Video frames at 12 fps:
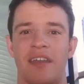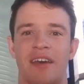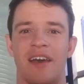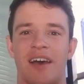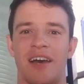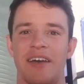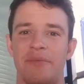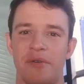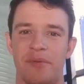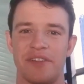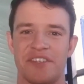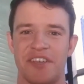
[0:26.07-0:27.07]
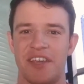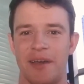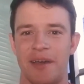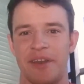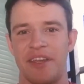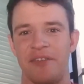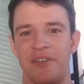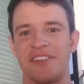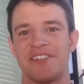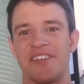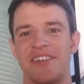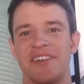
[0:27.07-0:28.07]
uh, and we went skiing up in
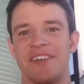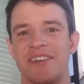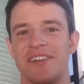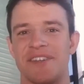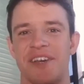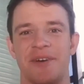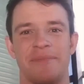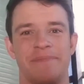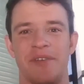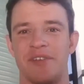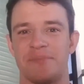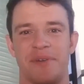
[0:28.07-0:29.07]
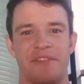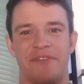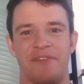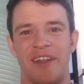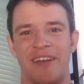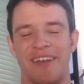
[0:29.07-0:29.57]
Killington. So it was pretty. Killington.